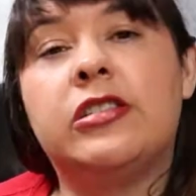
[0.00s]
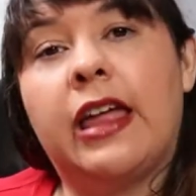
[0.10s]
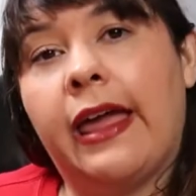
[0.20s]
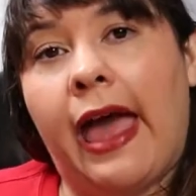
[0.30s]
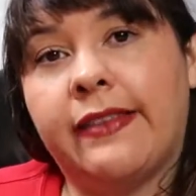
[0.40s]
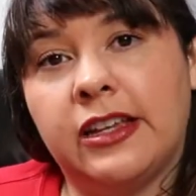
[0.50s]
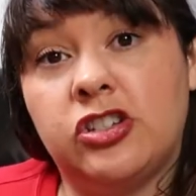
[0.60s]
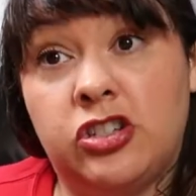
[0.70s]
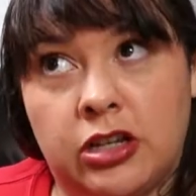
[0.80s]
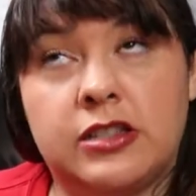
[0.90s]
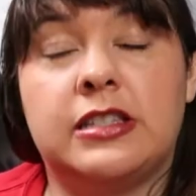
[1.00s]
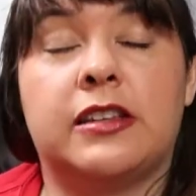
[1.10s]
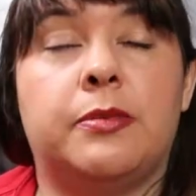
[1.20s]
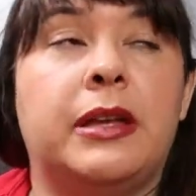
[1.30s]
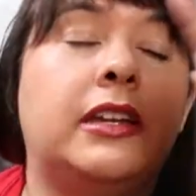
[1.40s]
but as I just
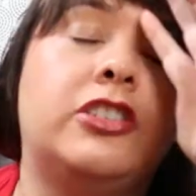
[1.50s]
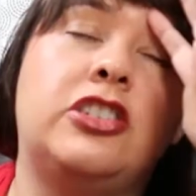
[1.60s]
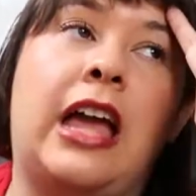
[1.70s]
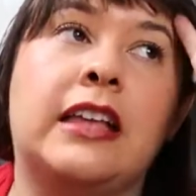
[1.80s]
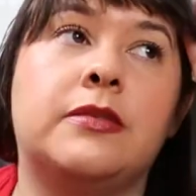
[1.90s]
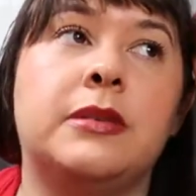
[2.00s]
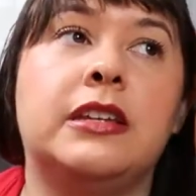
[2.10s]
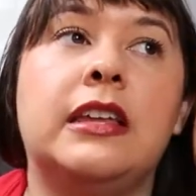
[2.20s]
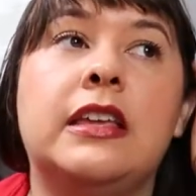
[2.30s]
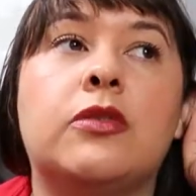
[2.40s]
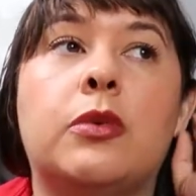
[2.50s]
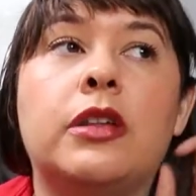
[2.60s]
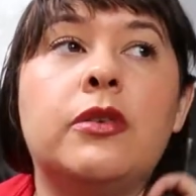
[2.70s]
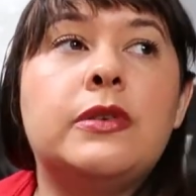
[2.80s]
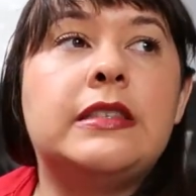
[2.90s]
explained, jasmine is one
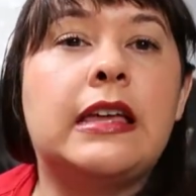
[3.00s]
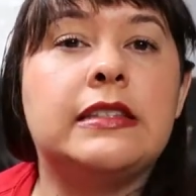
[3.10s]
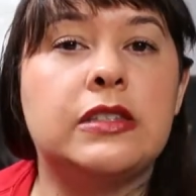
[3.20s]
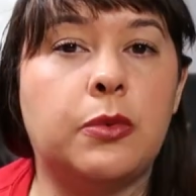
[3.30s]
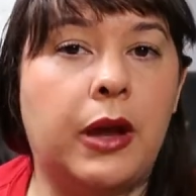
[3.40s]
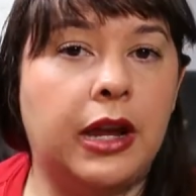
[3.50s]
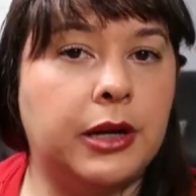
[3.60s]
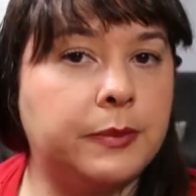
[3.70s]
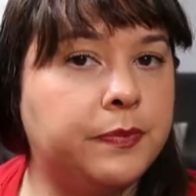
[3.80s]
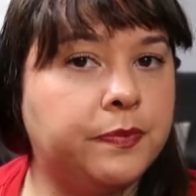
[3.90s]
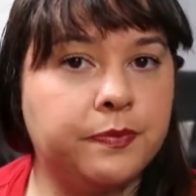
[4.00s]
of those scents where